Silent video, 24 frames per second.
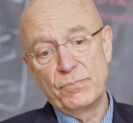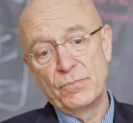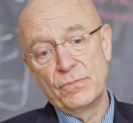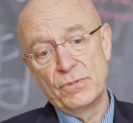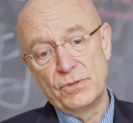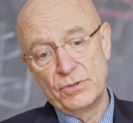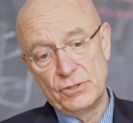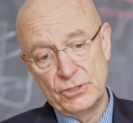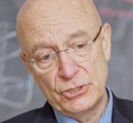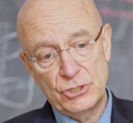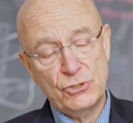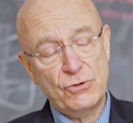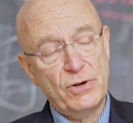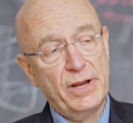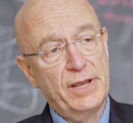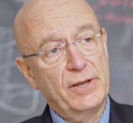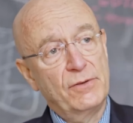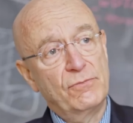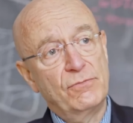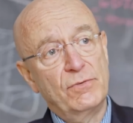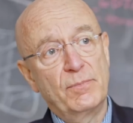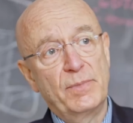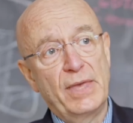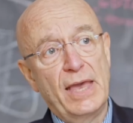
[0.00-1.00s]
The strain
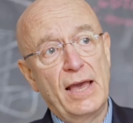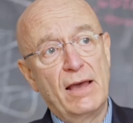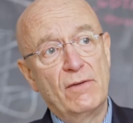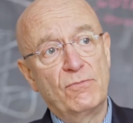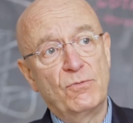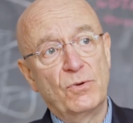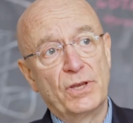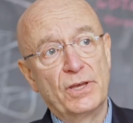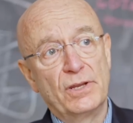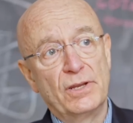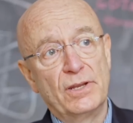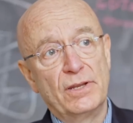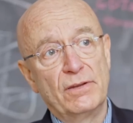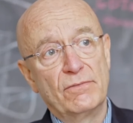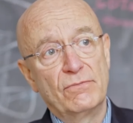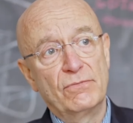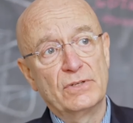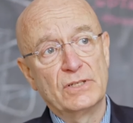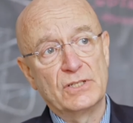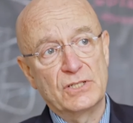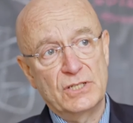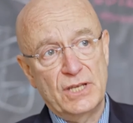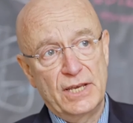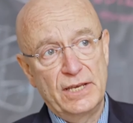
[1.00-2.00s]
from the African
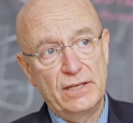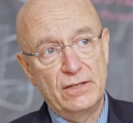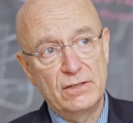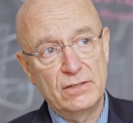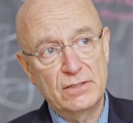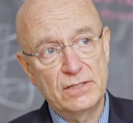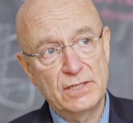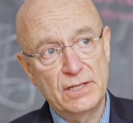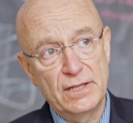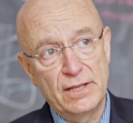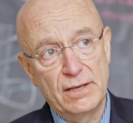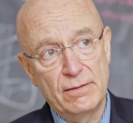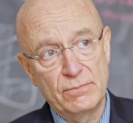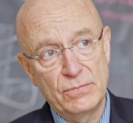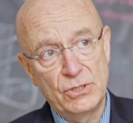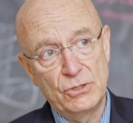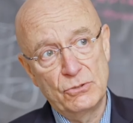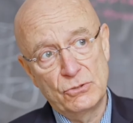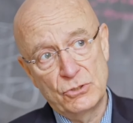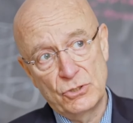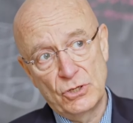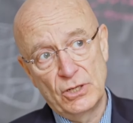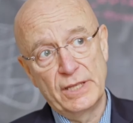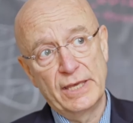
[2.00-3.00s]
infants kills them
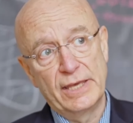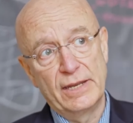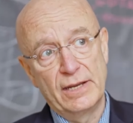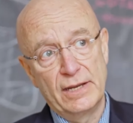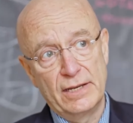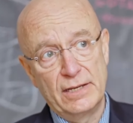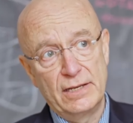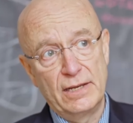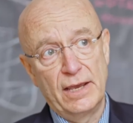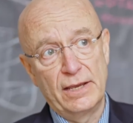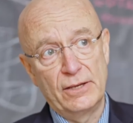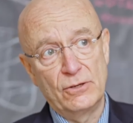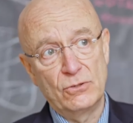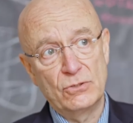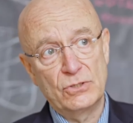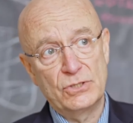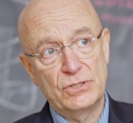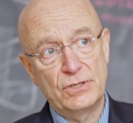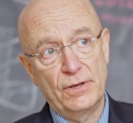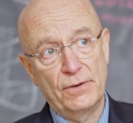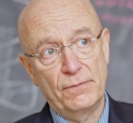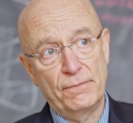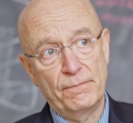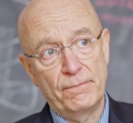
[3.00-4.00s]
usually in a day or
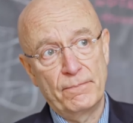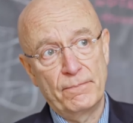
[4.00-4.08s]
so.